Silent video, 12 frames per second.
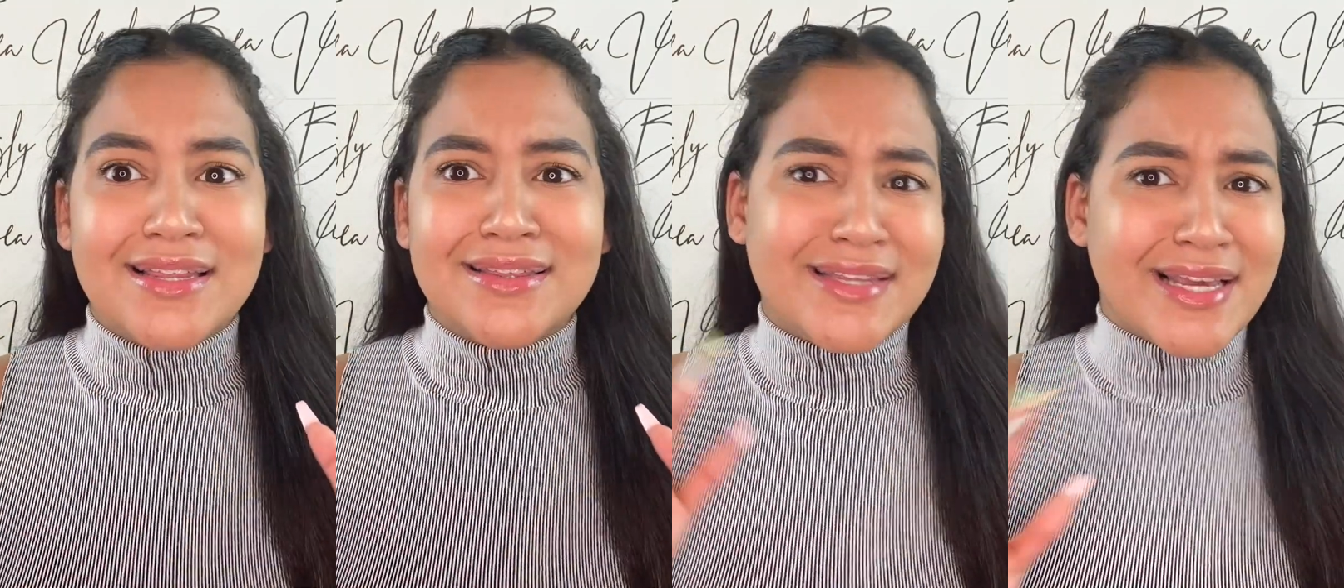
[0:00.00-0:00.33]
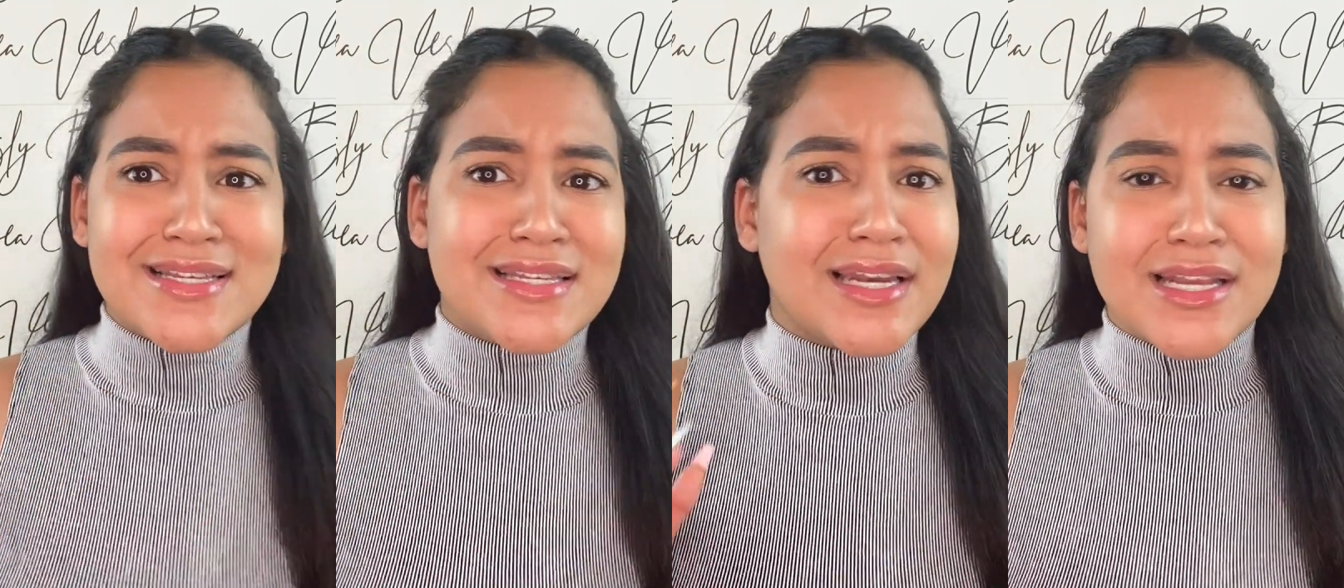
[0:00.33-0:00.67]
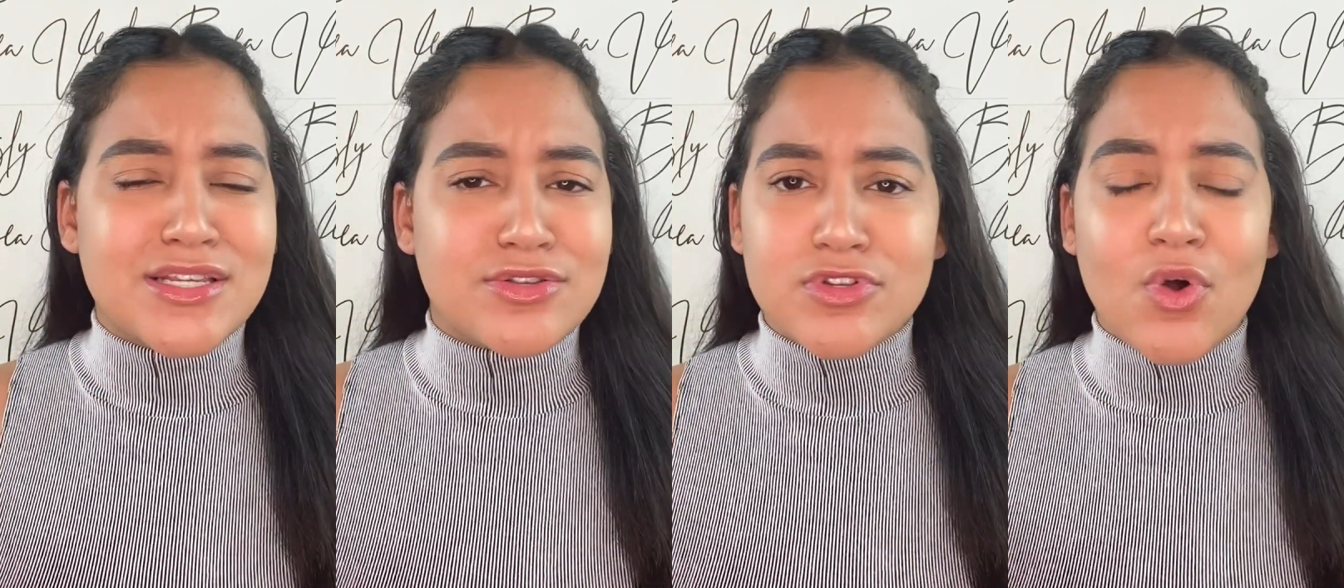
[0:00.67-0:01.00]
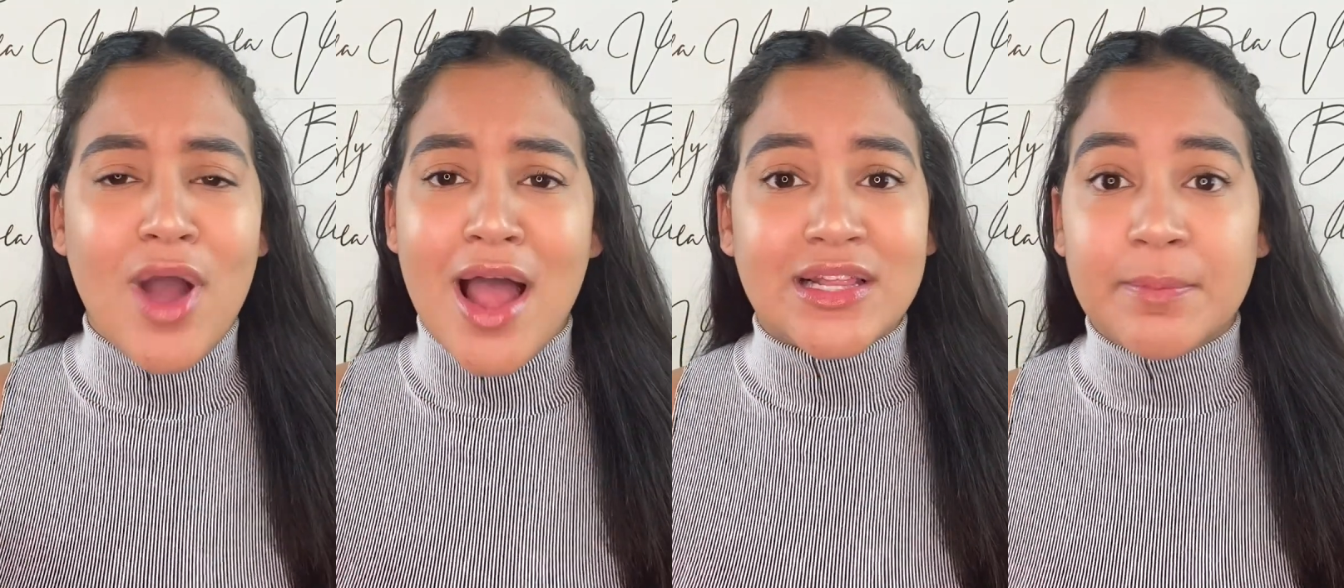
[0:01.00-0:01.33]
These lists don't
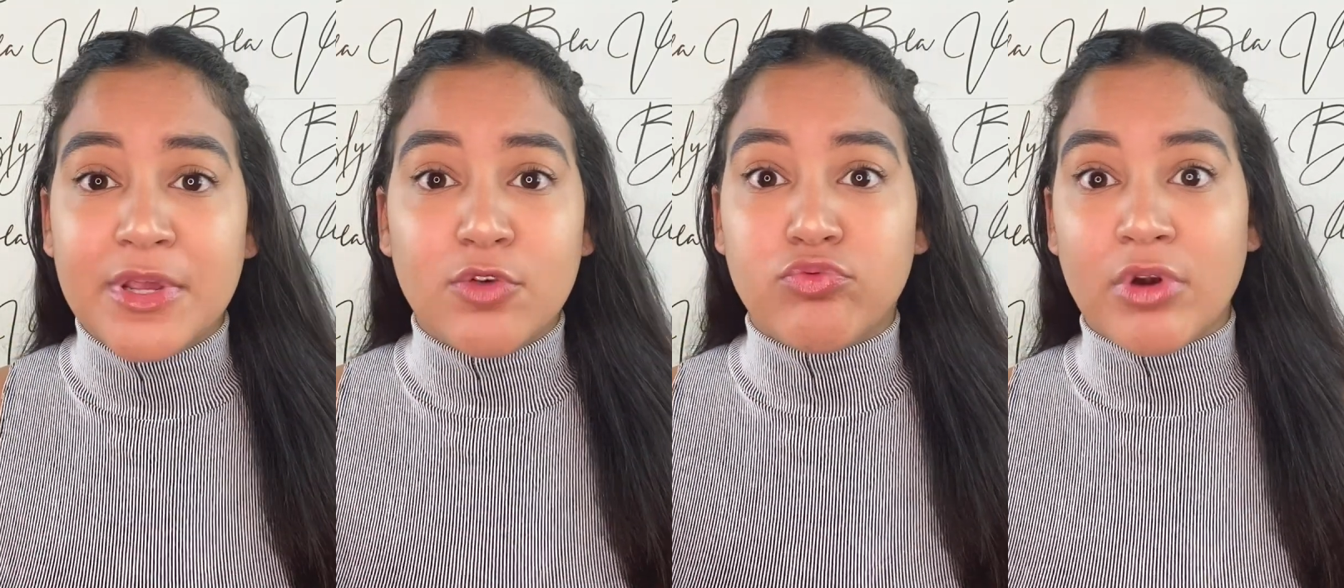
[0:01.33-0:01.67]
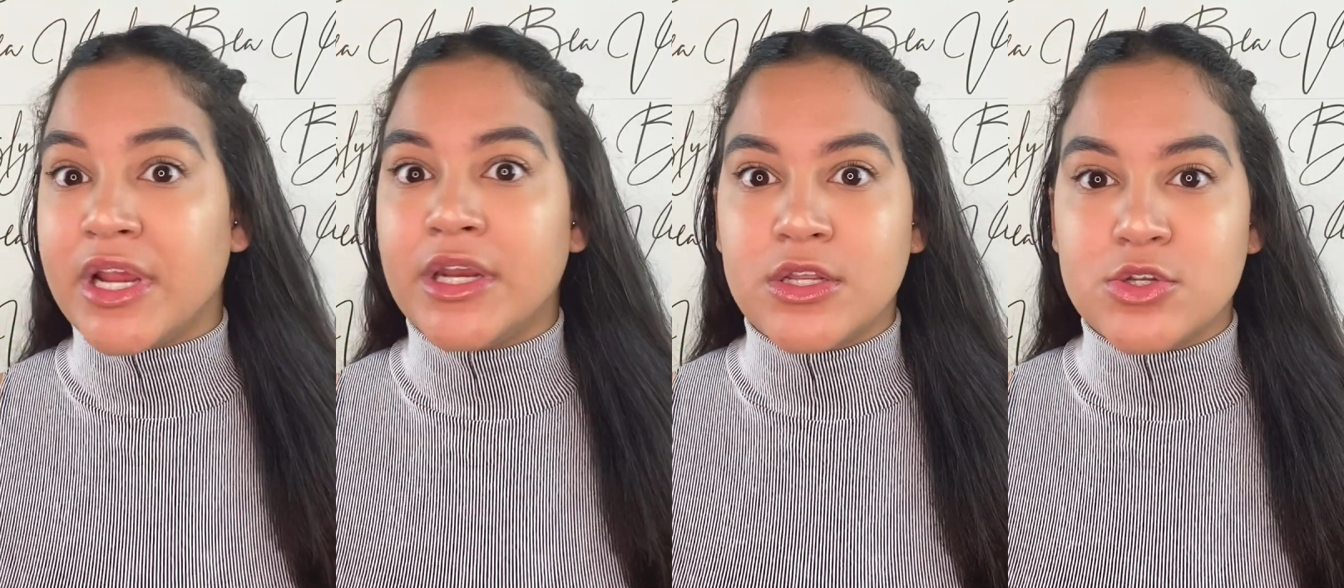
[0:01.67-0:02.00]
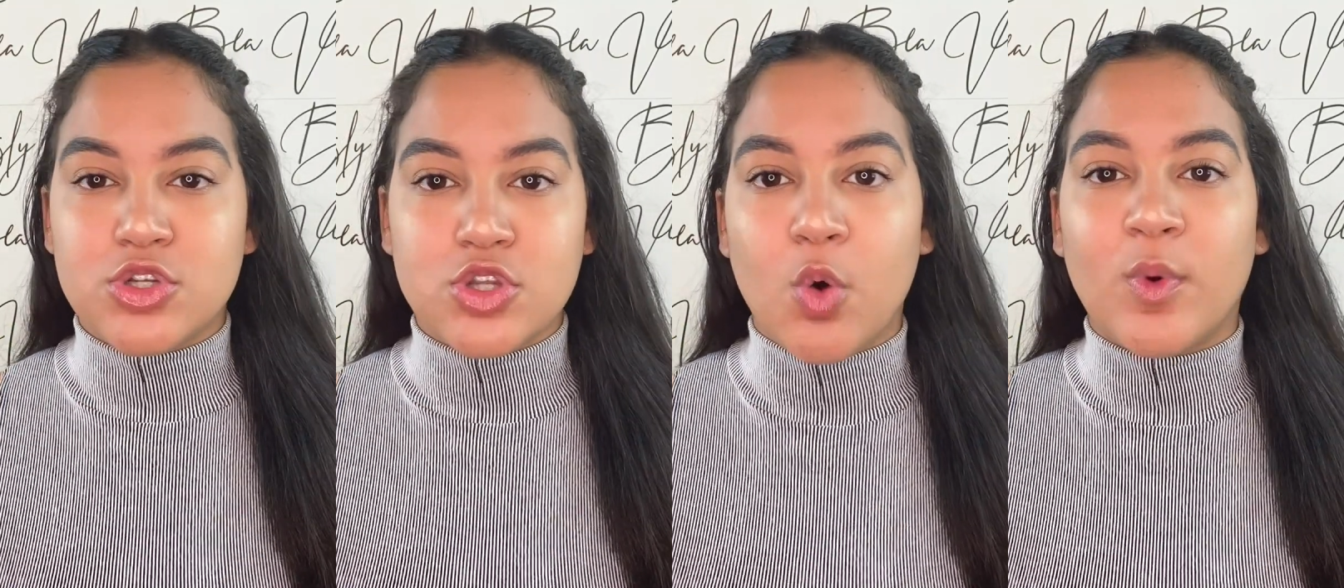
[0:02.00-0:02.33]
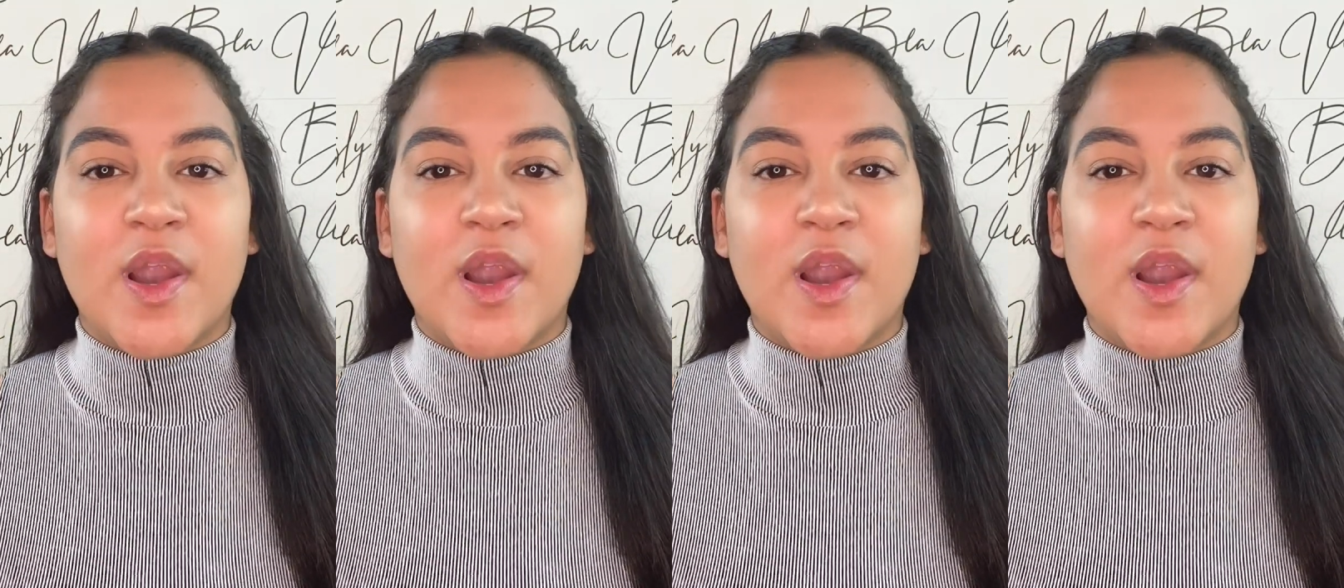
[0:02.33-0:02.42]
have to be written in stone